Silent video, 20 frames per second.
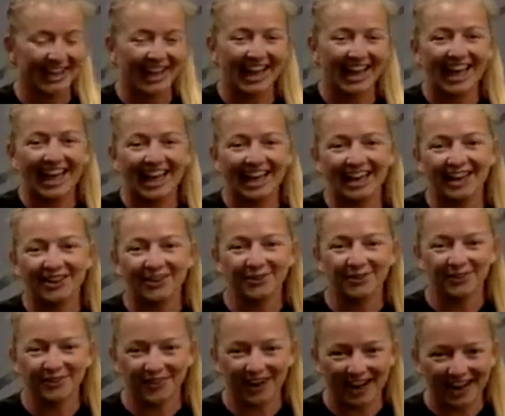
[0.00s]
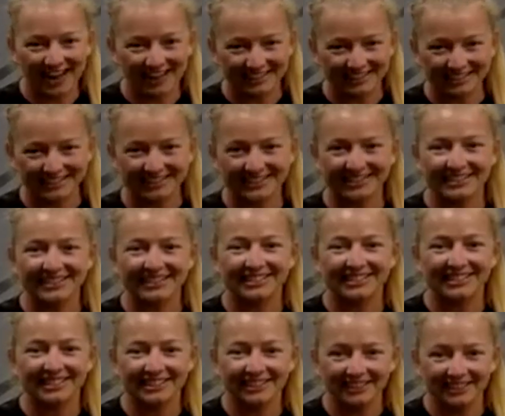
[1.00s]
And rest.
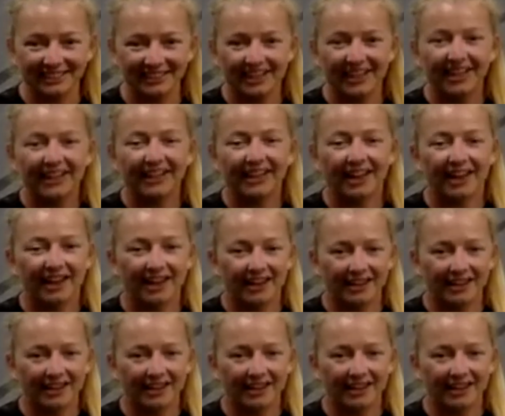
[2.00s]
Good.